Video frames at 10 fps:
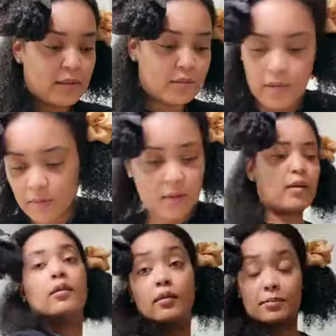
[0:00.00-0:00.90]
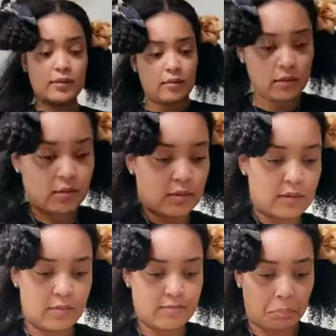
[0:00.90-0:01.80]
You know, as you can see,
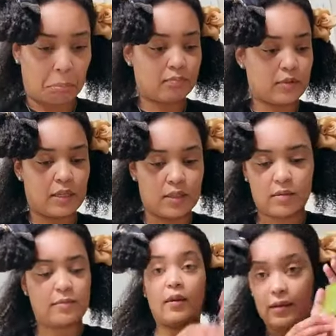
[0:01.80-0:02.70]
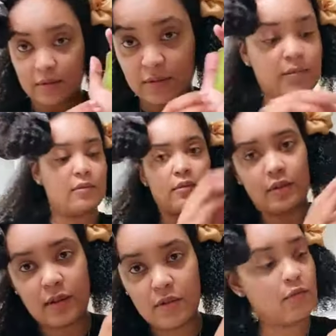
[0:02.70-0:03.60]
detangling is not an easy thing,
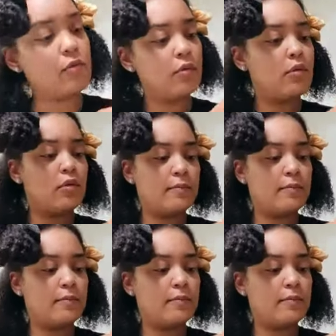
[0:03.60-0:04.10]
so we're going to